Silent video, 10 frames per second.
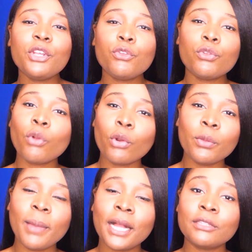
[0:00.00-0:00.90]
I'm going
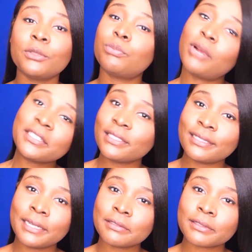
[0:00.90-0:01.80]
to talk about the
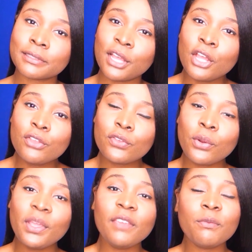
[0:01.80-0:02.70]
present tense.
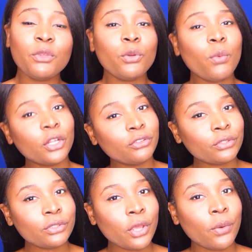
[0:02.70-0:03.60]
So if you
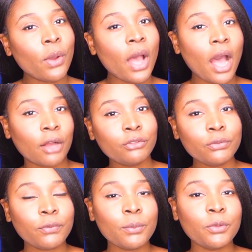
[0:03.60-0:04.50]
want to know
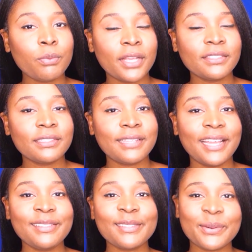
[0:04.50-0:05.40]
how to form the
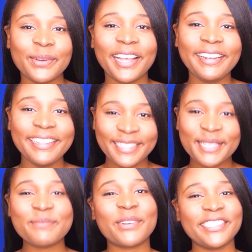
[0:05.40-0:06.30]
present tense,
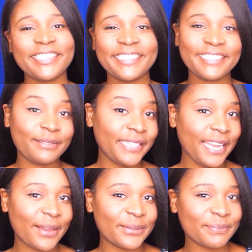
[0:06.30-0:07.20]
well, keep watching
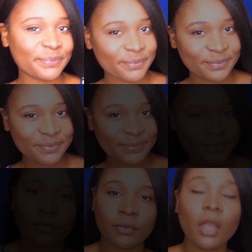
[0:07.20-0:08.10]
this video.
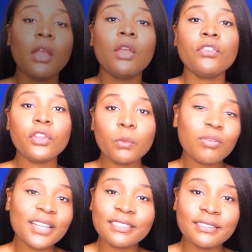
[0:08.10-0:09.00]

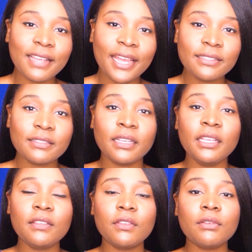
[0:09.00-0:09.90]
So the present
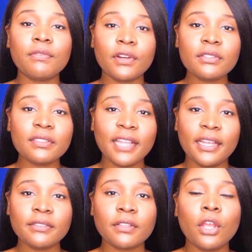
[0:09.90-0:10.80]
tense is the
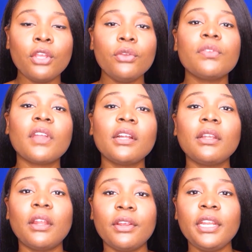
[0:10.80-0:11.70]
first tense
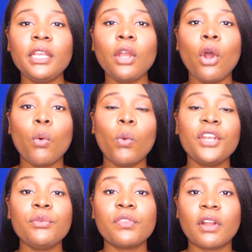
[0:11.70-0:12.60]
you start learning
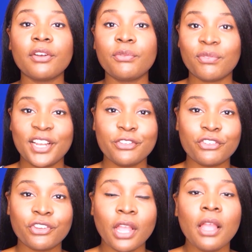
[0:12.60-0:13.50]
when you start
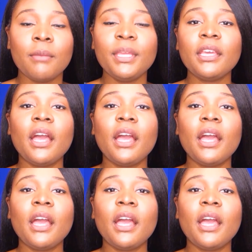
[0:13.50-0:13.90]
French